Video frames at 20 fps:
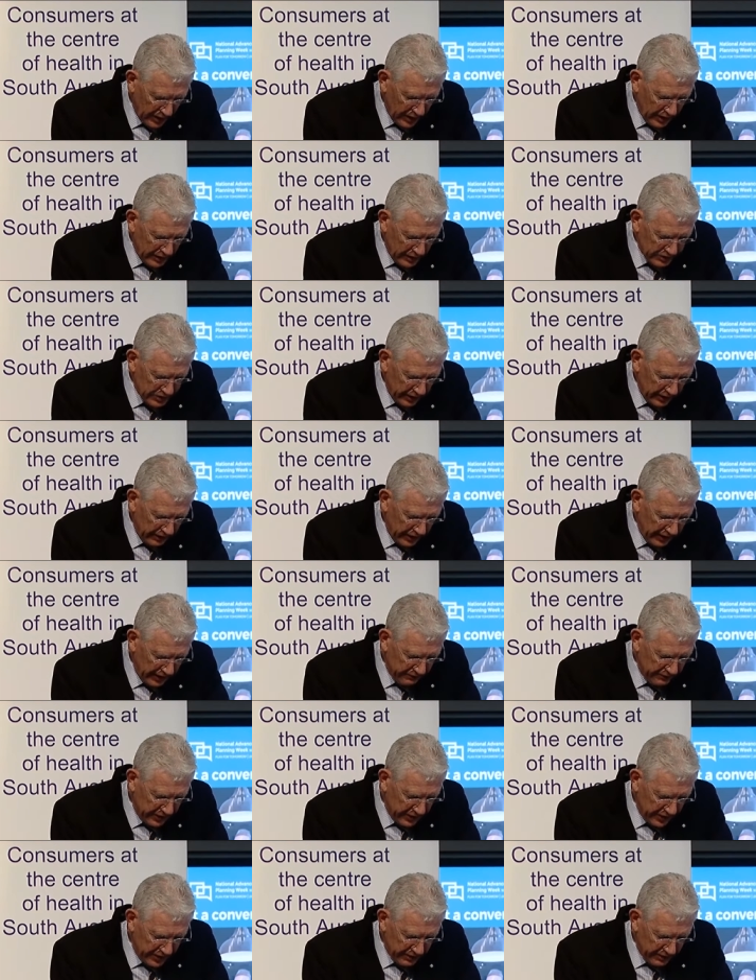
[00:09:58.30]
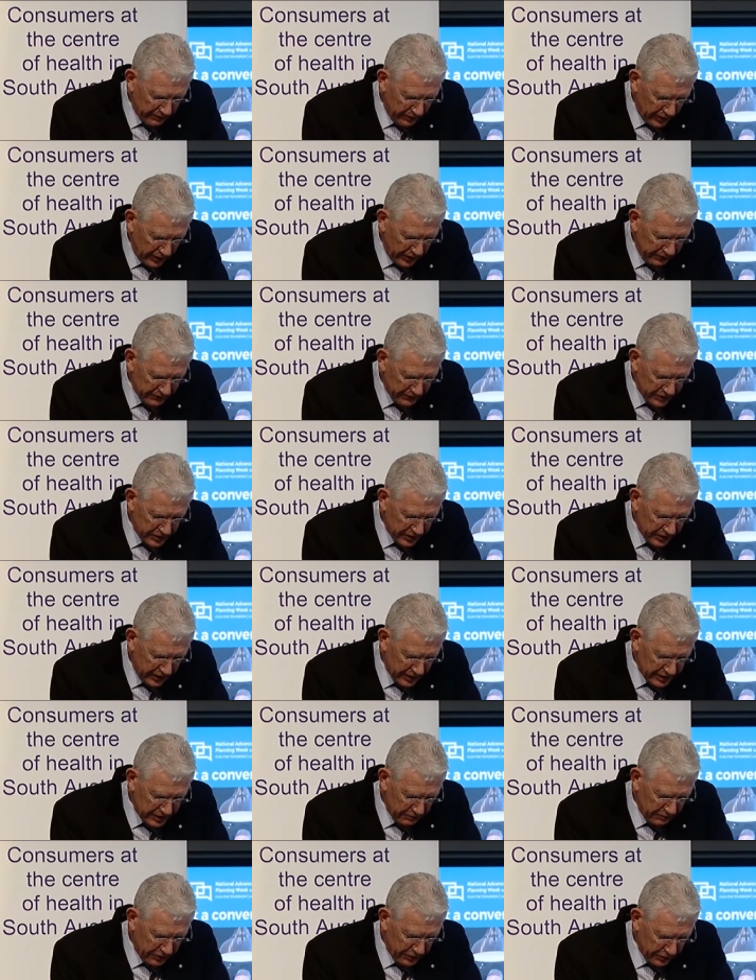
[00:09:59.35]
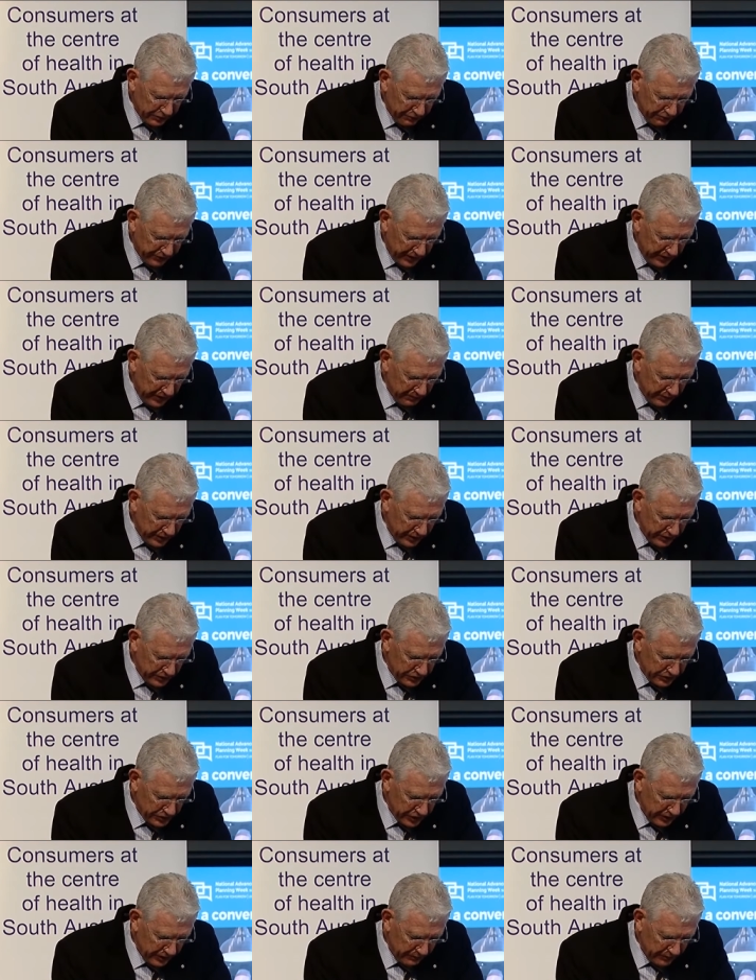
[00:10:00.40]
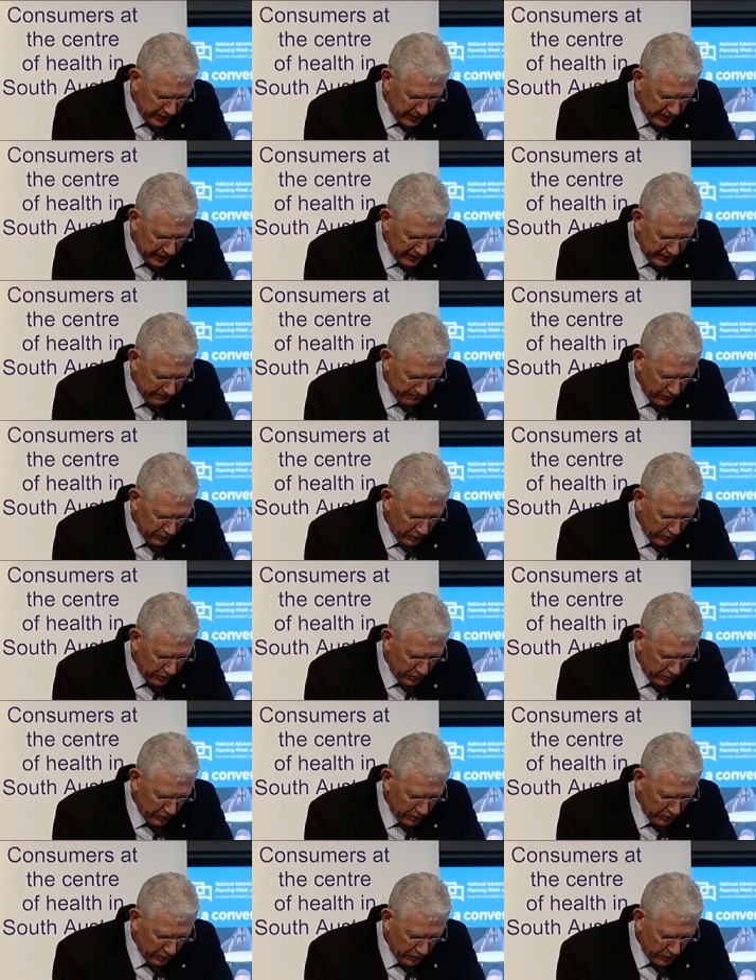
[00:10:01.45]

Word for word: So have the end of life discussion with your family and your GP.